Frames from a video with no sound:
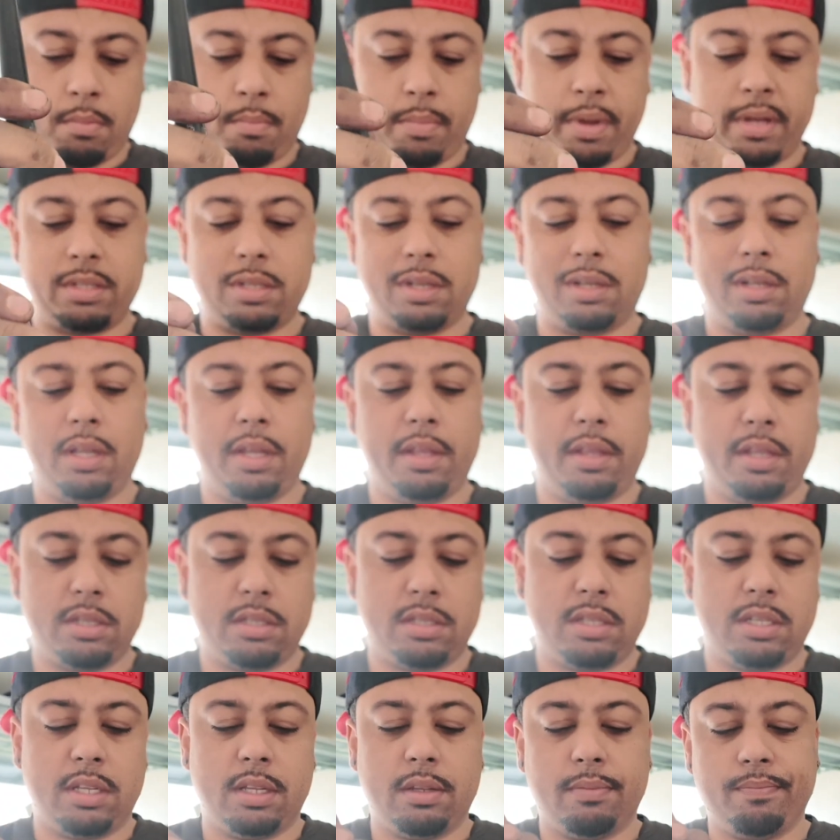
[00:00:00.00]
Basically
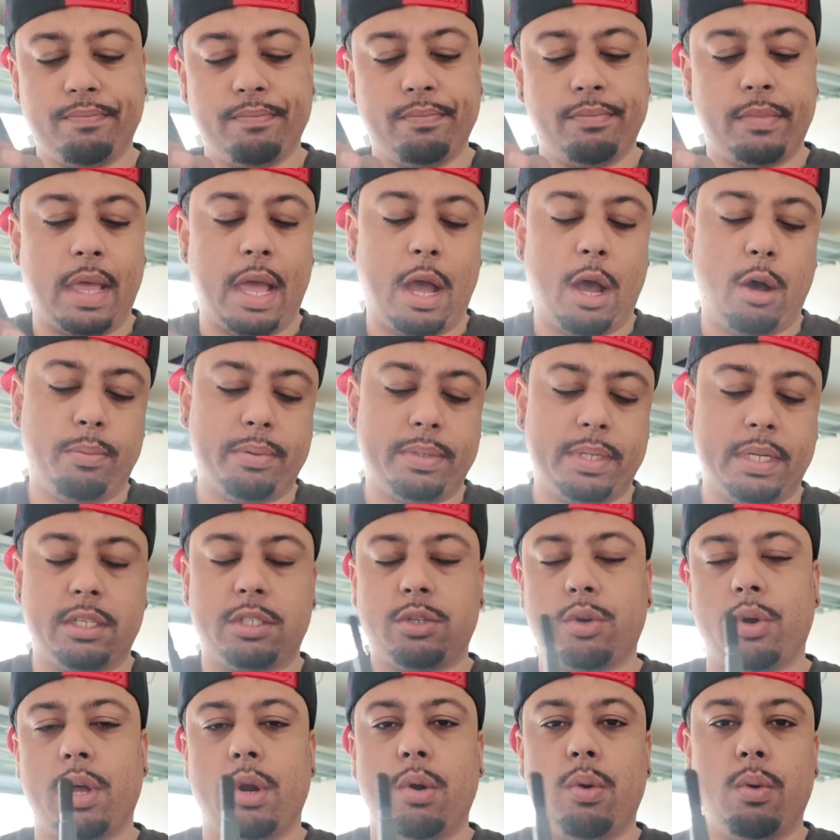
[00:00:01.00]
this helps it
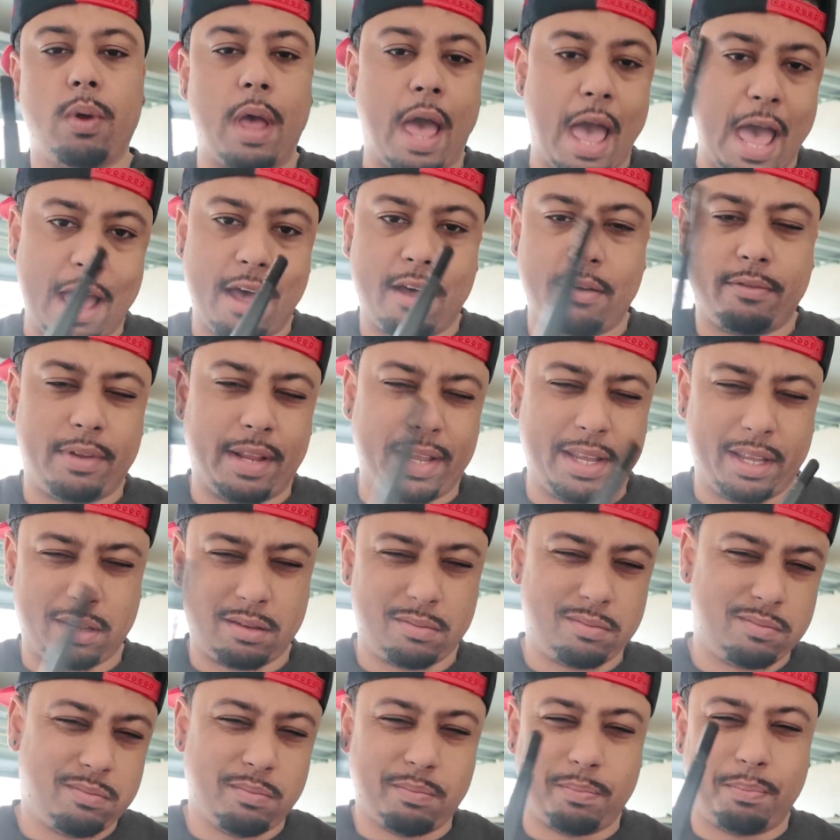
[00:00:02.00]
so it don't have like
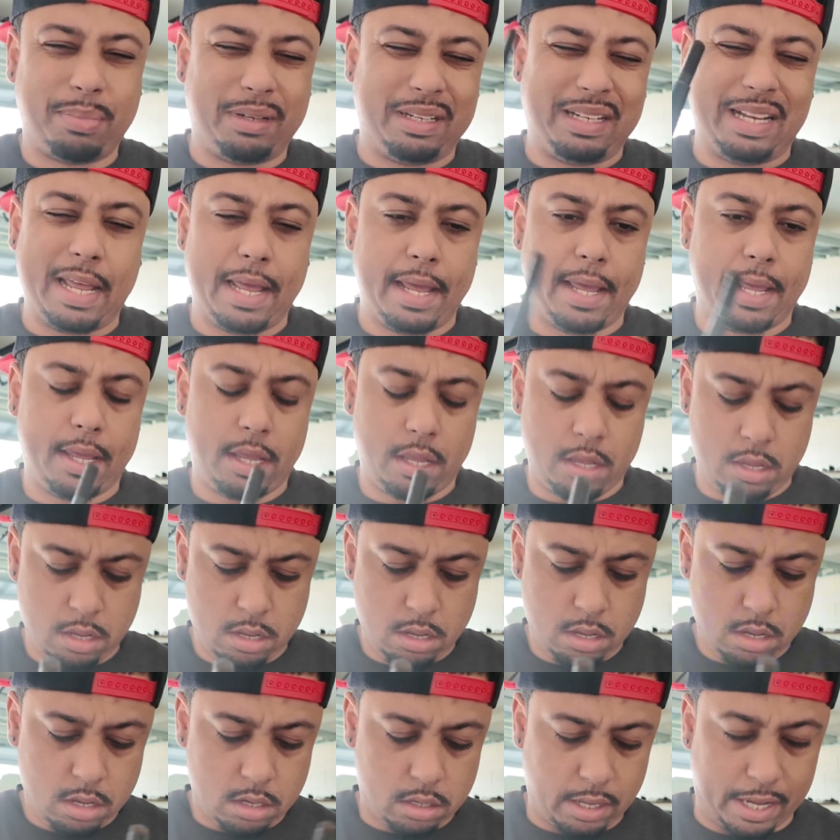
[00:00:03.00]

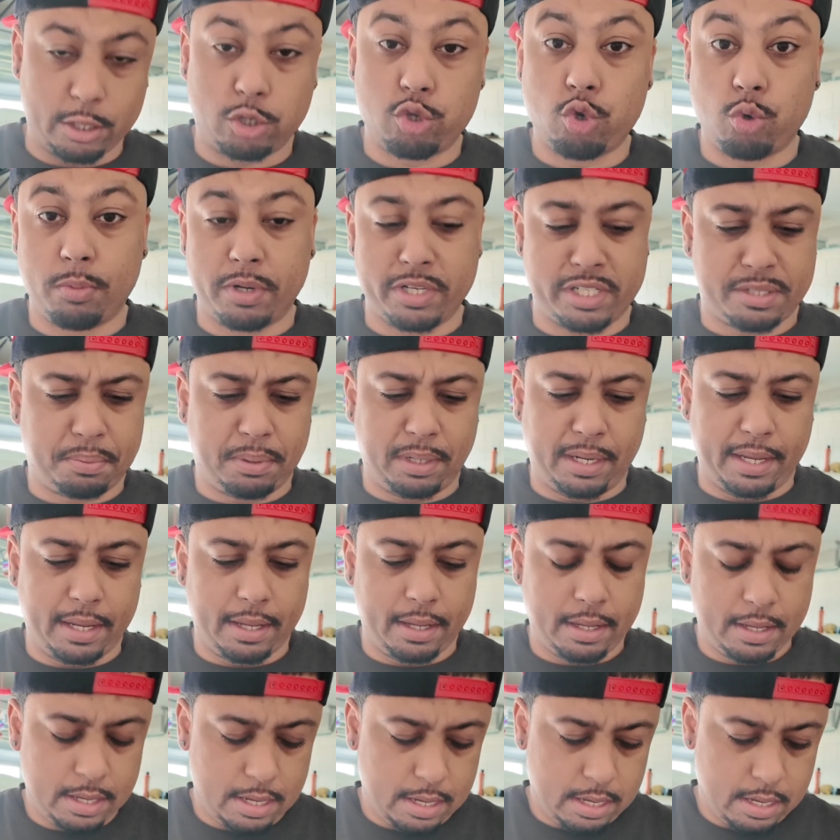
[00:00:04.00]
too much play.
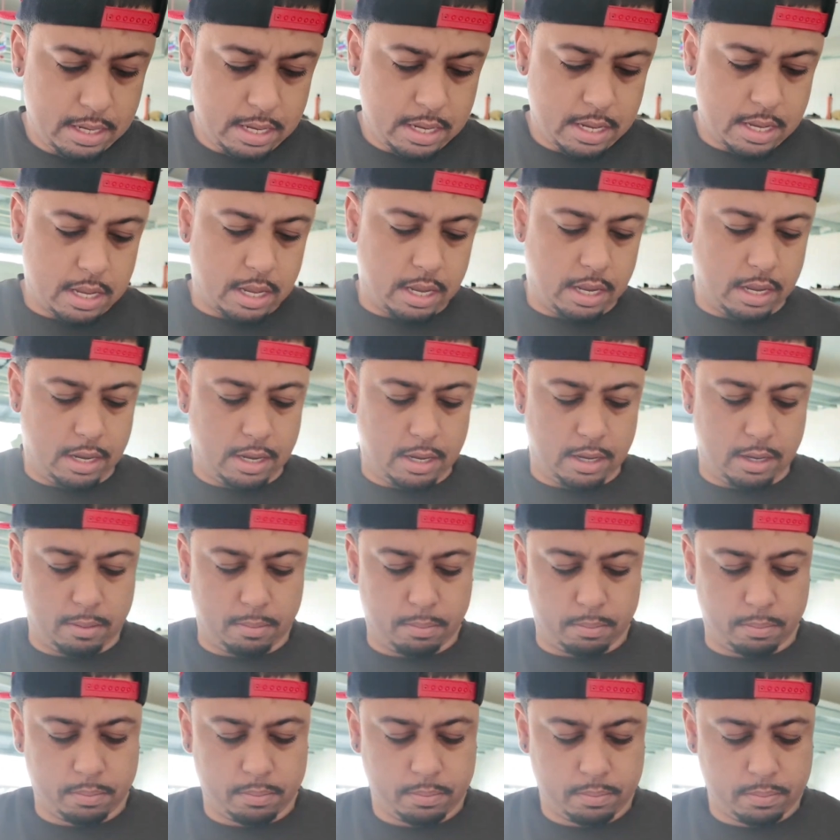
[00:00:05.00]

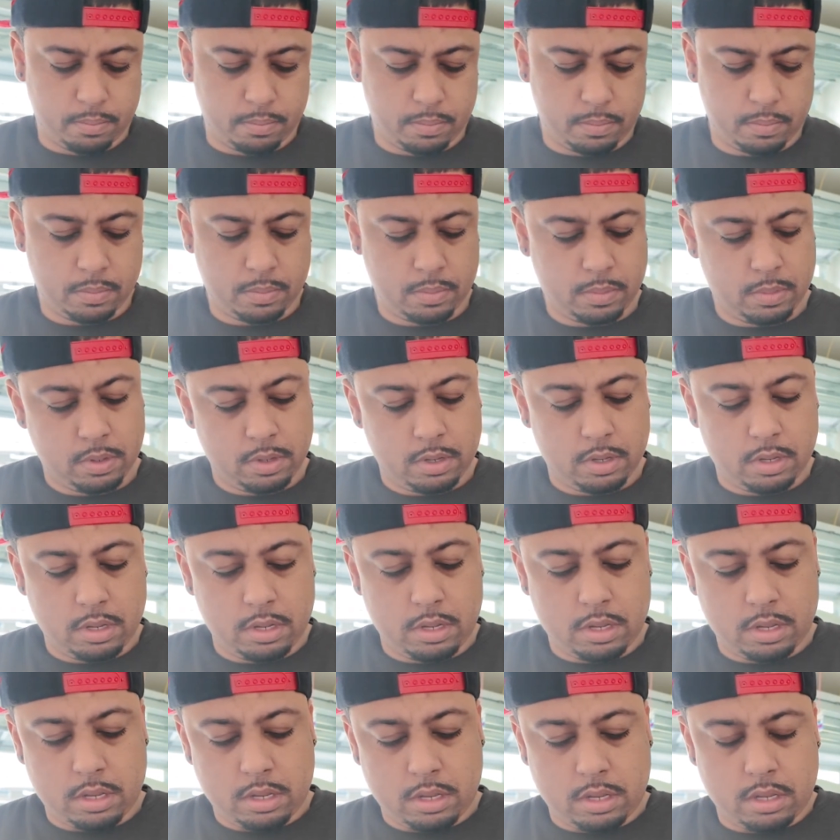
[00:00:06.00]
And
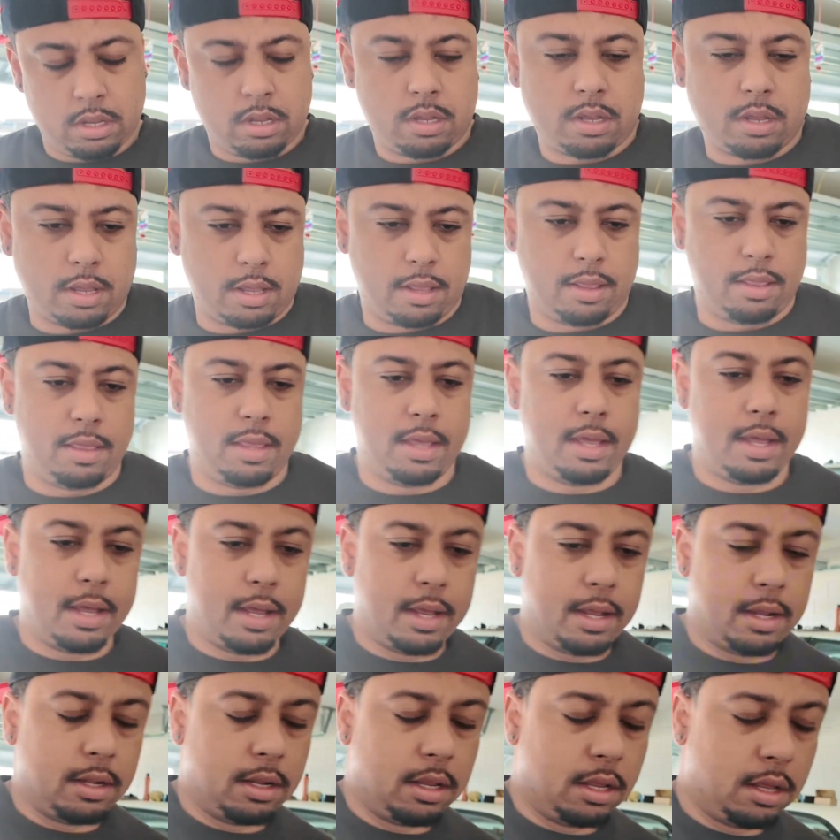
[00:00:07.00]

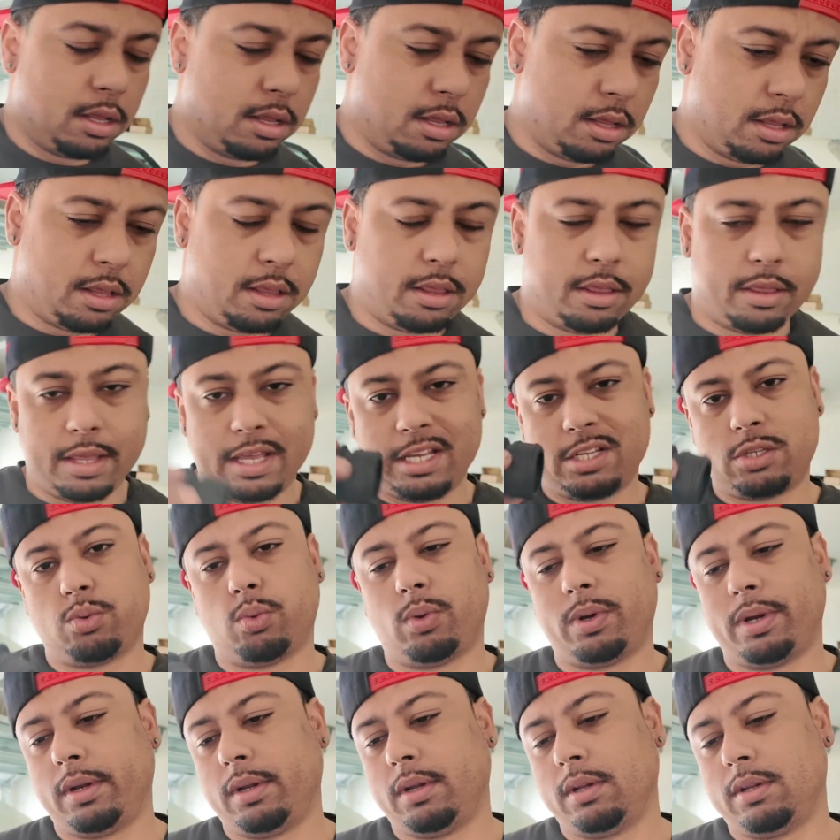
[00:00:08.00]
then this
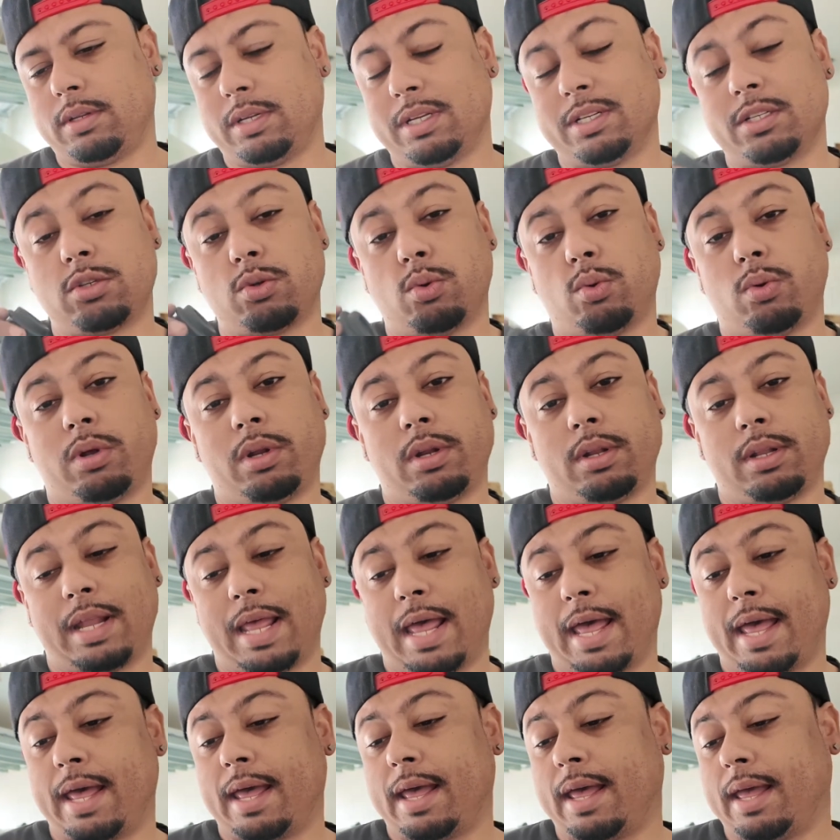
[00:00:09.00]
is the one
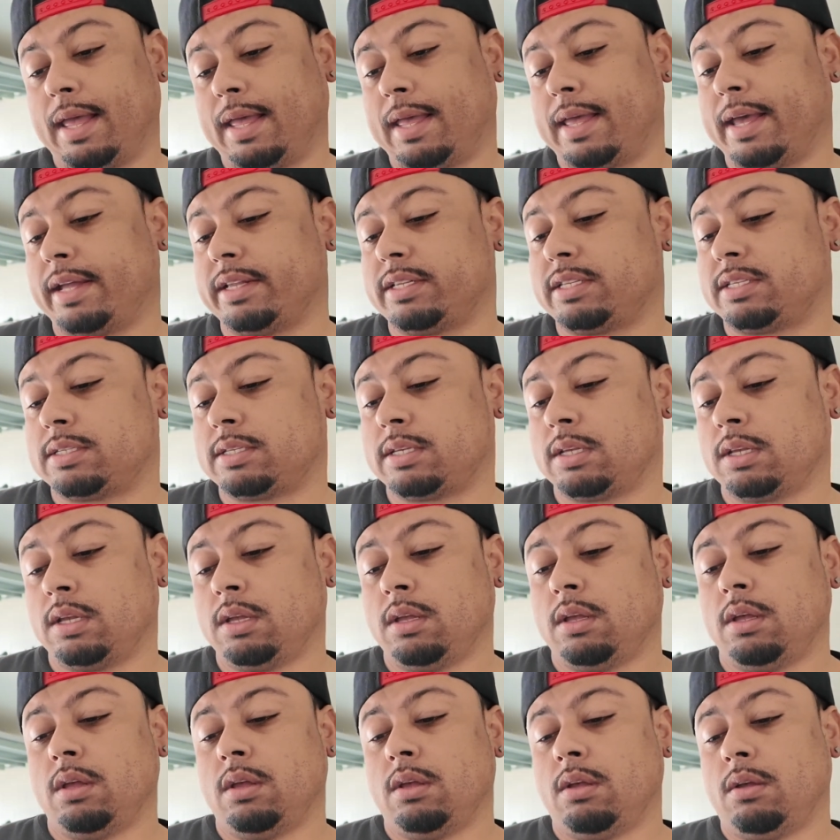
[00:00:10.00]
that gets
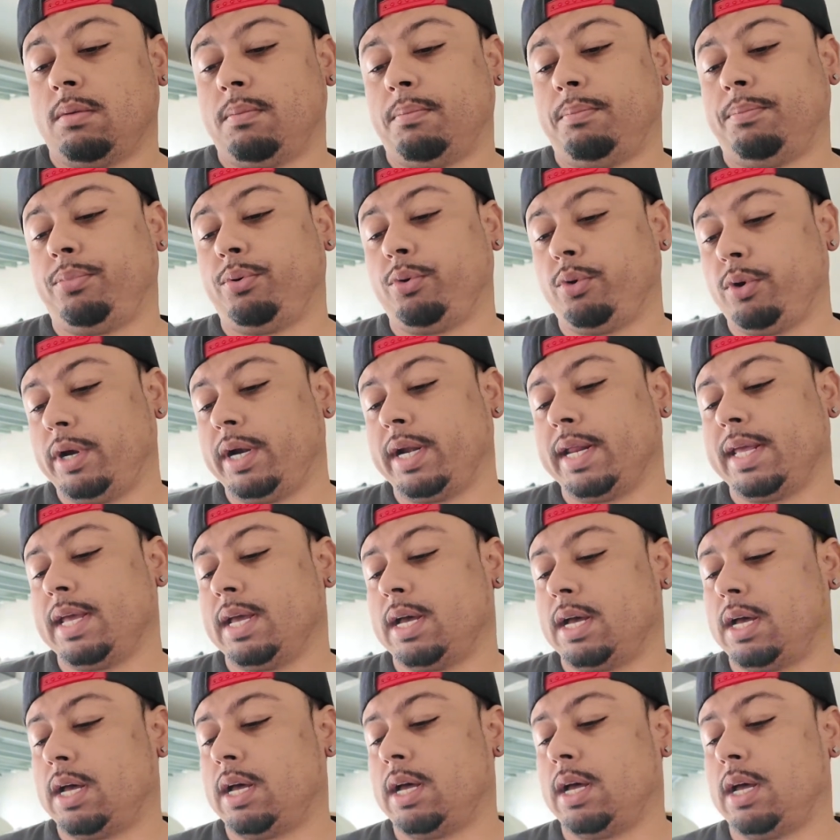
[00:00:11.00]
pretty
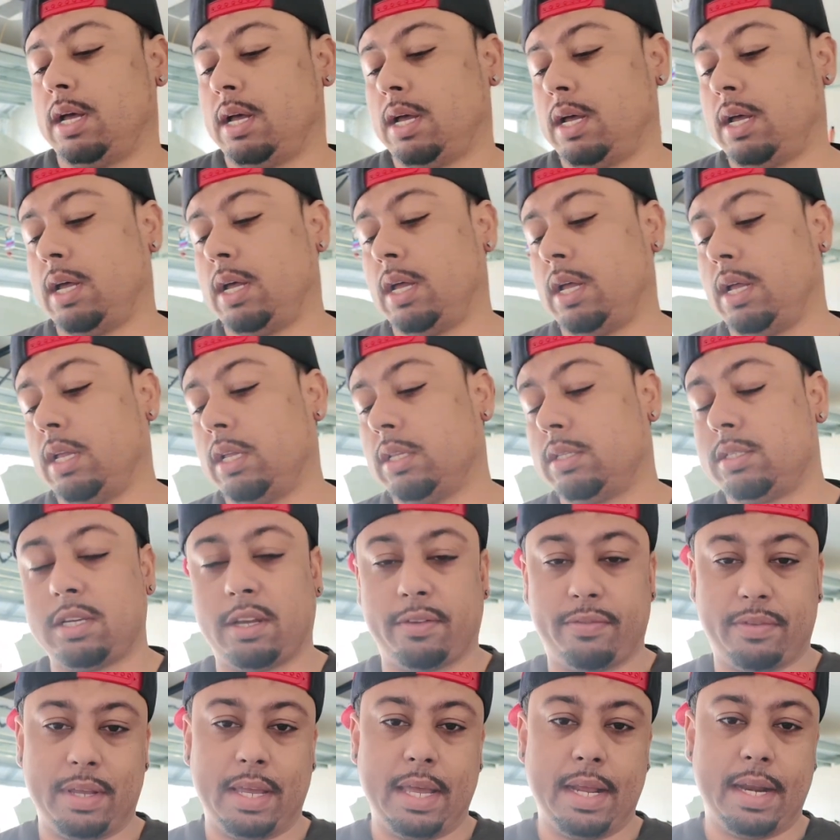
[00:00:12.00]

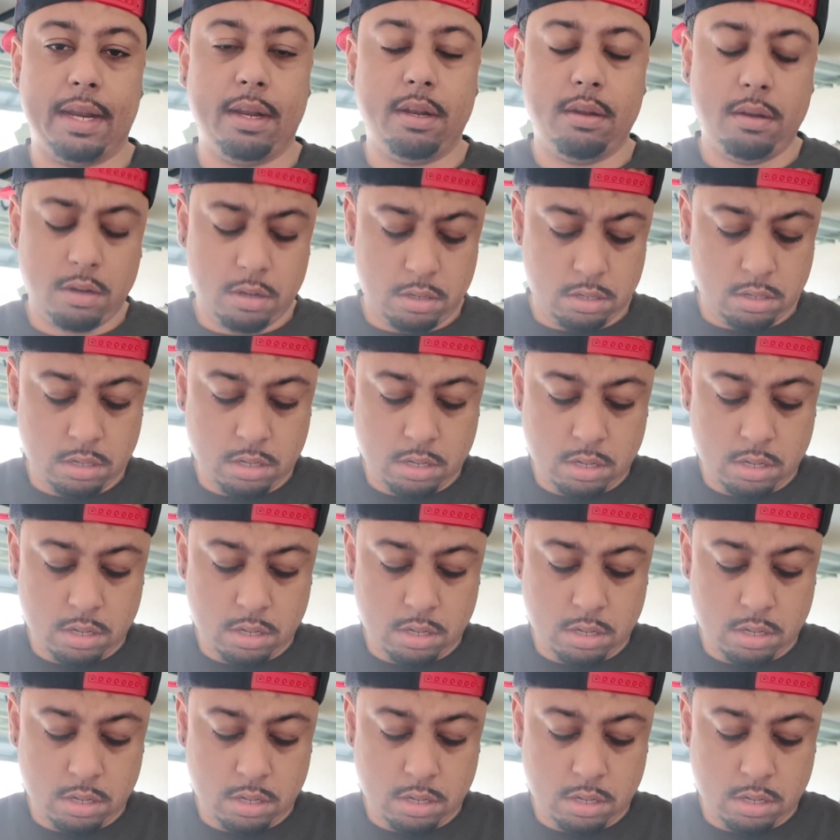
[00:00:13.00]
tough to get in,